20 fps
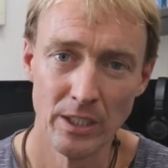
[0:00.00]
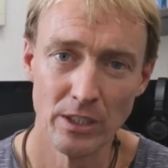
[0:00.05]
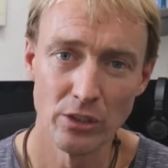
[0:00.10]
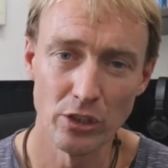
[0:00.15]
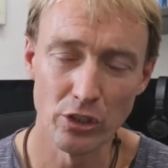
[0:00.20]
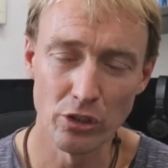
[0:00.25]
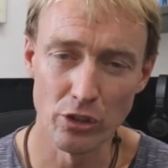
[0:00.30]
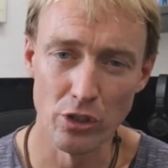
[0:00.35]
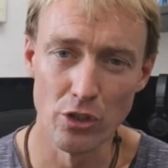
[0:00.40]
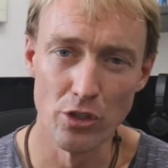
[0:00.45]

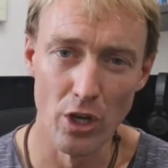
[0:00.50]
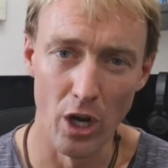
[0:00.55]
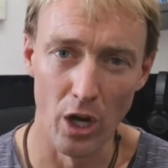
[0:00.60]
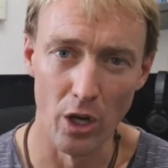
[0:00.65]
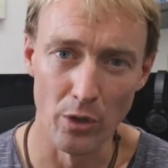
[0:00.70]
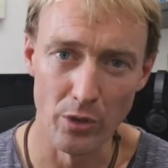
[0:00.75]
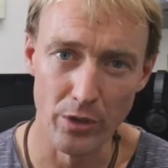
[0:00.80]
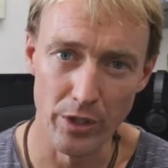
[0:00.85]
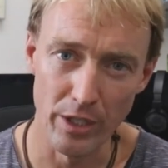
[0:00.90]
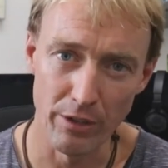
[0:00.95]
Just to
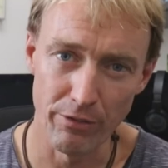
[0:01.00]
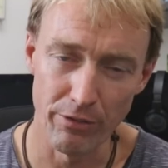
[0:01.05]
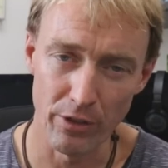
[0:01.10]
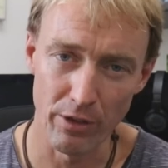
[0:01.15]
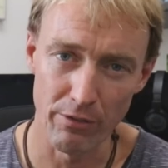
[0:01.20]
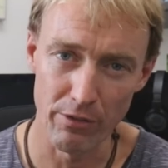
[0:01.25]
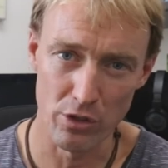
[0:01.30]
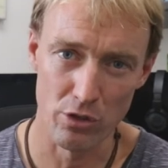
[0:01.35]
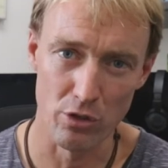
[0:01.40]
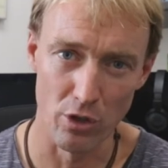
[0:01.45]
note that if
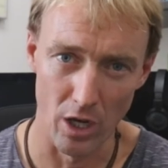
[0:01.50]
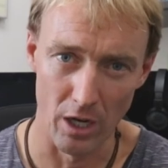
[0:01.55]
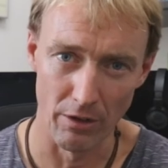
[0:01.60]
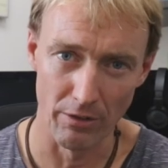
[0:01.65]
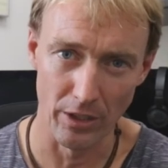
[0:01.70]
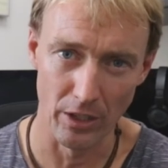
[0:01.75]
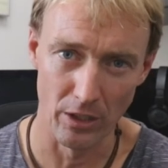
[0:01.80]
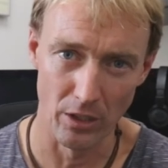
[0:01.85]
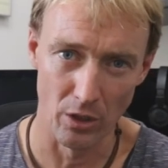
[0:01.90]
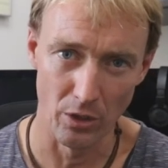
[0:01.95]
you're ever
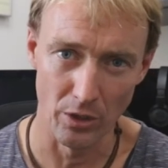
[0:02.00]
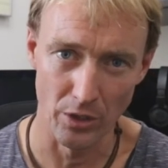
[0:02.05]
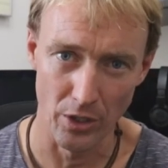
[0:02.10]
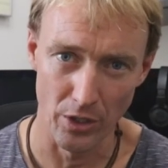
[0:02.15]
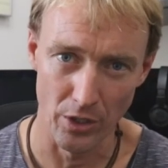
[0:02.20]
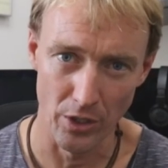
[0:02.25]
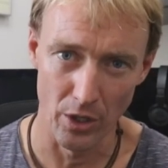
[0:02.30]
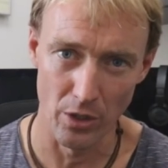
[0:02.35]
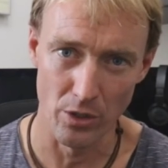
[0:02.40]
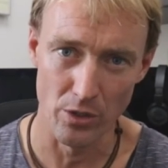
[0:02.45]
driving along and
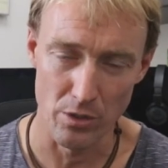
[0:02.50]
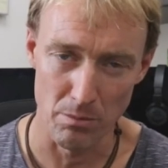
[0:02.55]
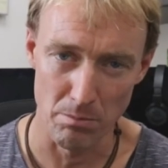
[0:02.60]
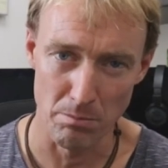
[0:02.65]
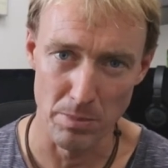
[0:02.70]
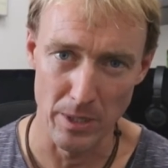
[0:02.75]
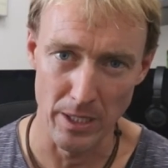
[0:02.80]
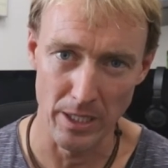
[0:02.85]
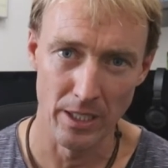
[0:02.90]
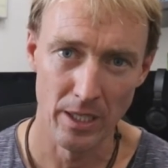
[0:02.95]
you notice a
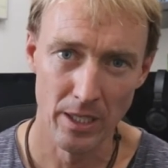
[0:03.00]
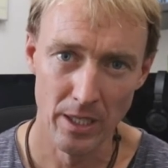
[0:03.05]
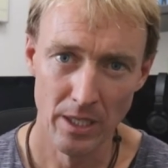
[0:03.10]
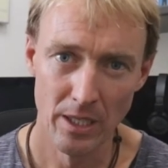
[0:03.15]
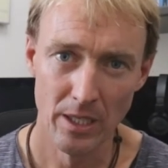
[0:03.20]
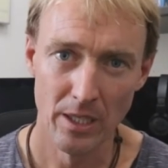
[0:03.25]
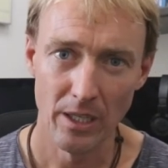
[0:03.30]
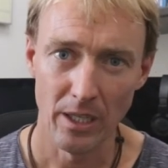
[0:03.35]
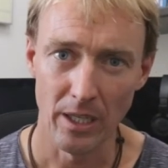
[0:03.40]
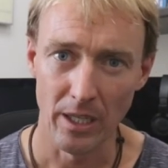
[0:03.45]
big
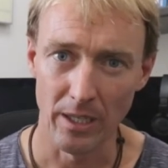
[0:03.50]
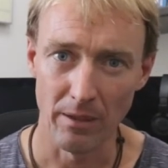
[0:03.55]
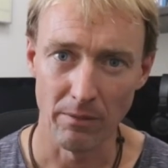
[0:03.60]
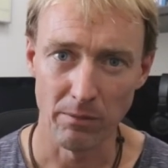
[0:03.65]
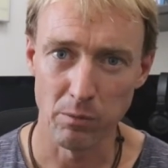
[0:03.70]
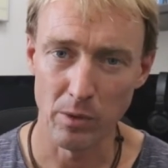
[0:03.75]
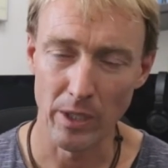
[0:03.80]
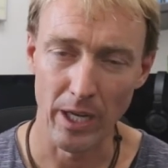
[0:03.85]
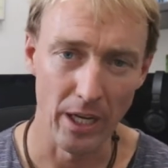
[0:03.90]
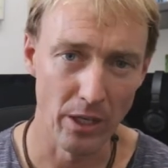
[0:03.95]
uh,
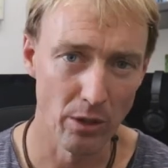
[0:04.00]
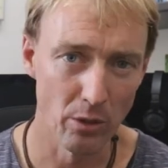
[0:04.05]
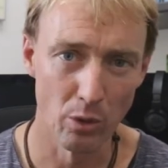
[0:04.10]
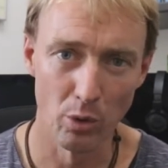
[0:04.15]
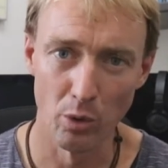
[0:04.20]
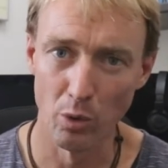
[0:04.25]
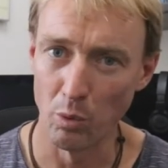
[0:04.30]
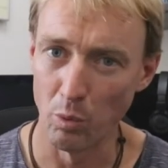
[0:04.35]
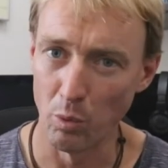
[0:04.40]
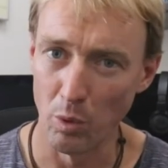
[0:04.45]

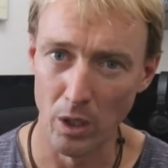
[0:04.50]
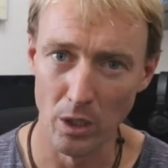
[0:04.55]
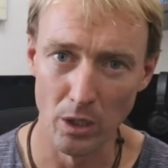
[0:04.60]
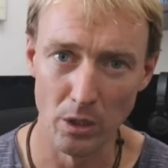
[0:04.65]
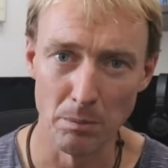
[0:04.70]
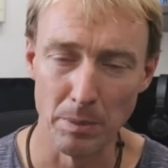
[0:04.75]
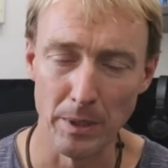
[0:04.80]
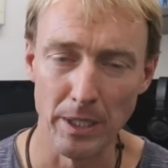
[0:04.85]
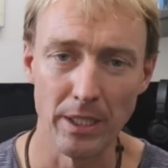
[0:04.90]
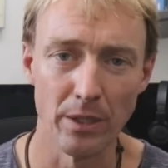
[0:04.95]
kangaroo or
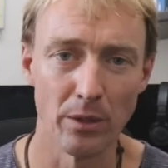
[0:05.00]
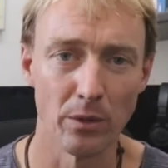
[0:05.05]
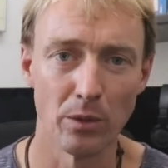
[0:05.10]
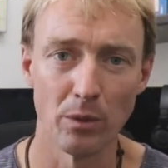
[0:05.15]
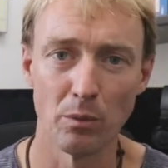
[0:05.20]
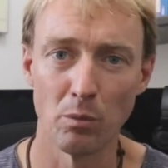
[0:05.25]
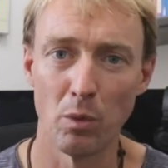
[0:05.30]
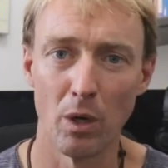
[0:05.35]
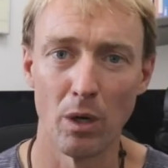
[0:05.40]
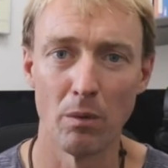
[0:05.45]
wallaby or
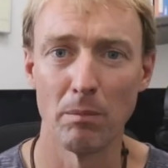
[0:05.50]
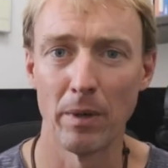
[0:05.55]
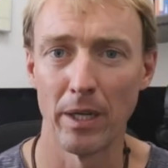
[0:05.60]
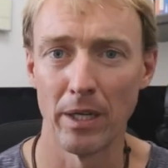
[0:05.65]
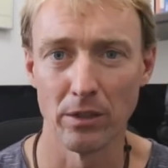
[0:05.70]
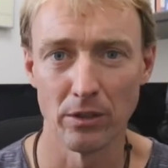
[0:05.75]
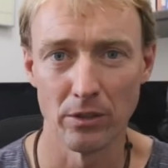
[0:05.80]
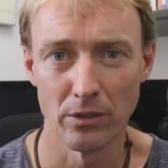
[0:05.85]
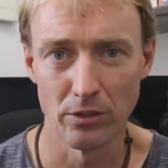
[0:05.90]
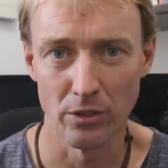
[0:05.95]
a wombat
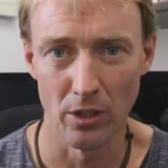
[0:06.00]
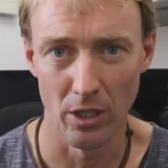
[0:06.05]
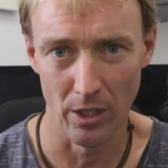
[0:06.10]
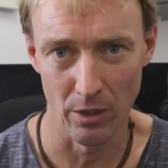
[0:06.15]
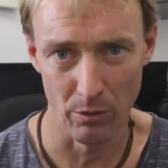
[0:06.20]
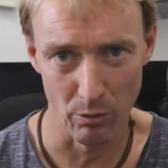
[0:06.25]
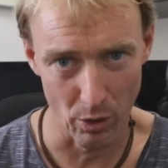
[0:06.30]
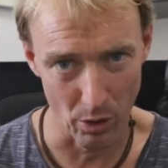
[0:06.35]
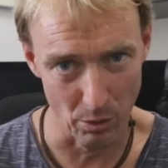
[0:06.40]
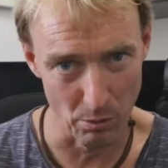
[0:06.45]
on the side
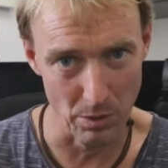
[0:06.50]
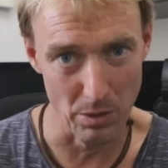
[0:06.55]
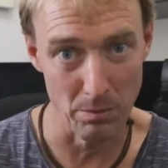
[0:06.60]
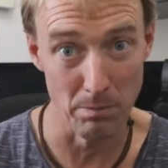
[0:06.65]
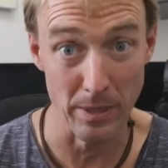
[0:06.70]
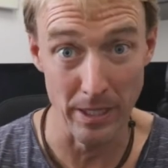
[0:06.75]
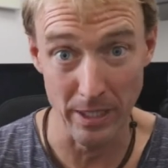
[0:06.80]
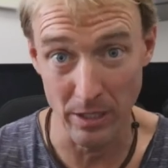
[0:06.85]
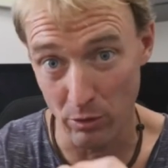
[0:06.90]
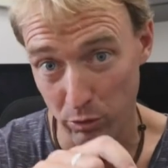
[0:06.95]
of the road with a
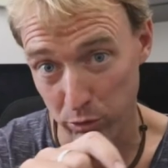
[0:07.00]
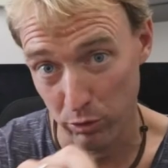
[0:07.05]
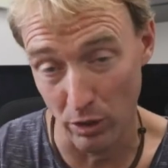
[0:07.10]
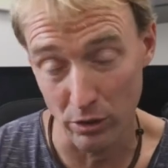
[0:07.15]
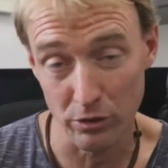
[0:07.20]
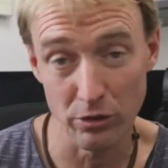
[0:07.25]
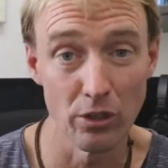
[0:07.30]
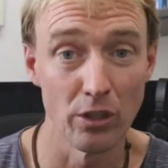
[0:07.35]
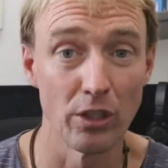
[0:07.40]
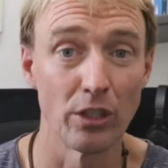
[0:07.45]
big
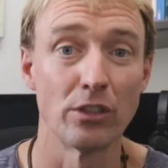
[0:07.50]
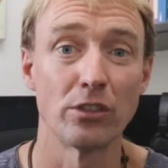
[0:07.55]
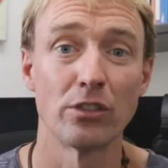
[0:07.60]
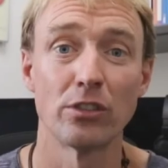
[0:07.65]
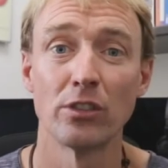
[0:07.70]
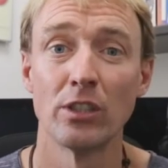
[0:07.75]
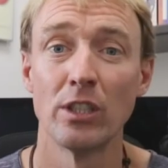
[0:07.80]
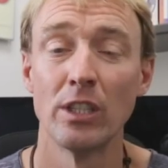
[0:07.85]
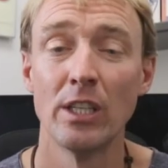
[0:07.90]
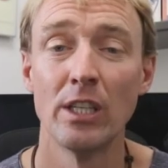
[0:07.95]
cross on
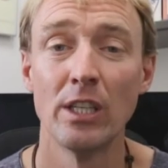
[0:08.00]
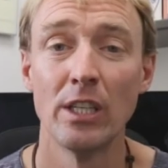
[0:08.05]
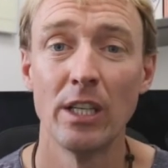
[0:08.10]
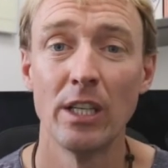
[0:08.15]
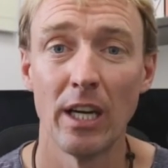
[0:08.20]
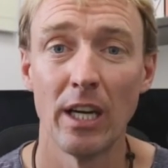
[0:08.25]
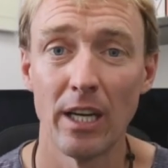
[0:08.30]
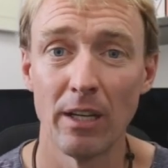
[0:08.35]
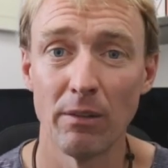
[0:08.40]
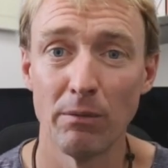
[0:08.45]
its
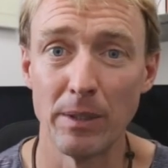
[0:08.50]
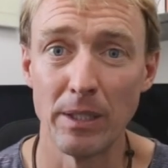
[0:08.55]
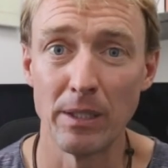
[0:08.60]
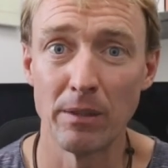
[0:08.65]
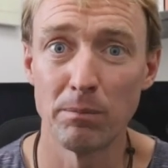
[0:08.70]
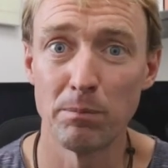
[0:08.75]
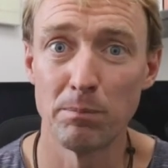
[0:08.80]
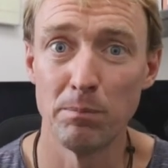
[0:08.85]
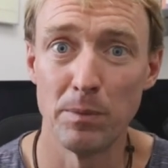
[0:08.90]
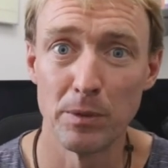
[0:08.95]
uh, we
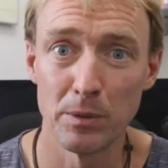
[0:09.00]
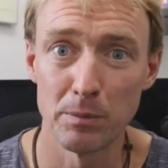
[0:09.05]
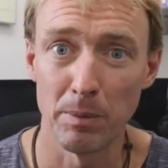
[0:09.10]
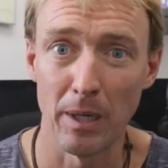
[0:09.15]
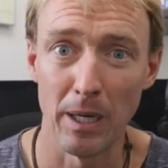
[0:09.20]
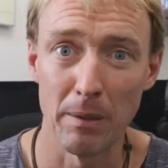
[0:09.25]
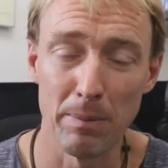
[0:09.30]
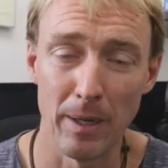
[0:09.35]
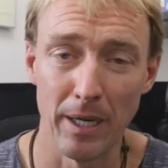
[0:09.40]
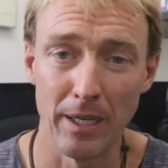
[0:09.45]

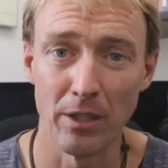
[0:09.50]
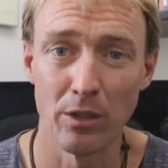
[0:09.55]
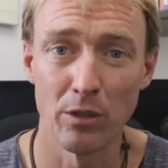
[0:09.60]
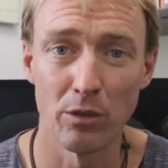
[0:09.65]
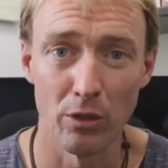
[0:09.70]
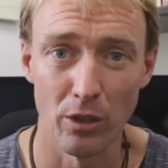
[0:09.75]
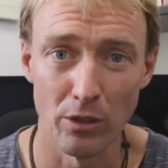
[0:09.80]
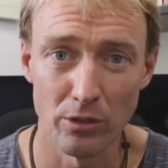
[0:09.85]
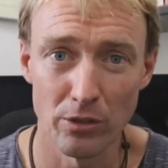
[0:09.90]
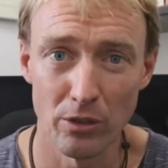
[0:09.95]
spray painted
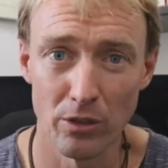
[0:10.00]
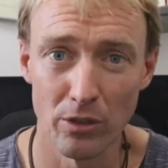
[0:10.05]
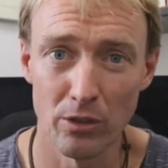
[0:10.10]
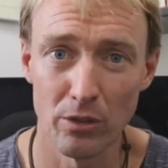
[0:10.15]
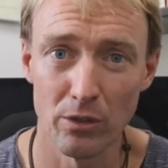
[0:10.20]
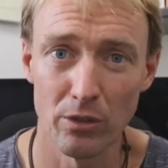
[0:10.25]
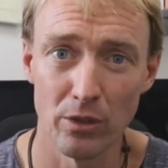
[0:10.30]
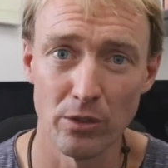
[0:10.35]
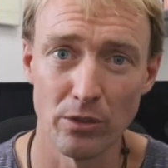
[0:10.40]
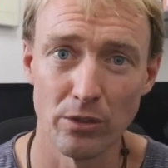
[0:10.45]
cross
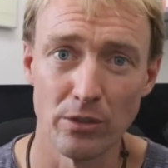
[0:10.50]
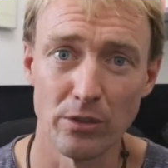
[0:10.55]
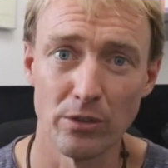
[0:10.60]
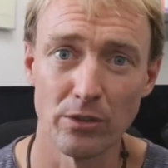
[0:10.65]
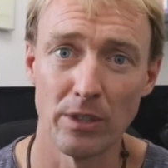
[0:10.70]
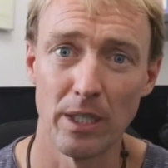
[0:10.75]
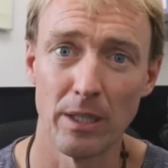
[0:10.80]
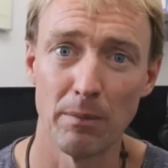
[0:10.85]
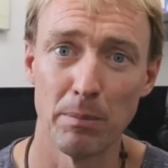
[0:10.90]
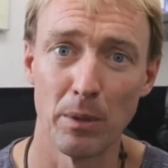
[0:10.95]
across
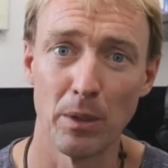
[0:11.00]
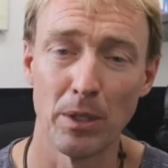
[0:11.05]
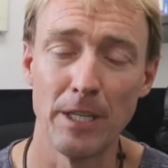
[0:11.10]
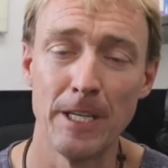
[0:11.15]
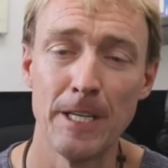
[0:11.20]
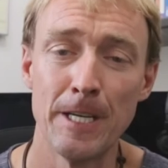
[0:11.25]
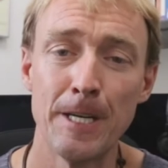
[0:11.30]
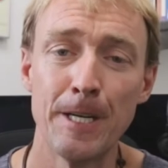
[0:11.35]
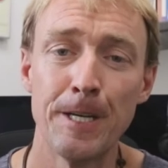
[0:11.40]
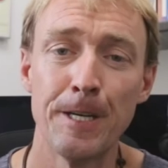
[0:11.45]
its uh, body.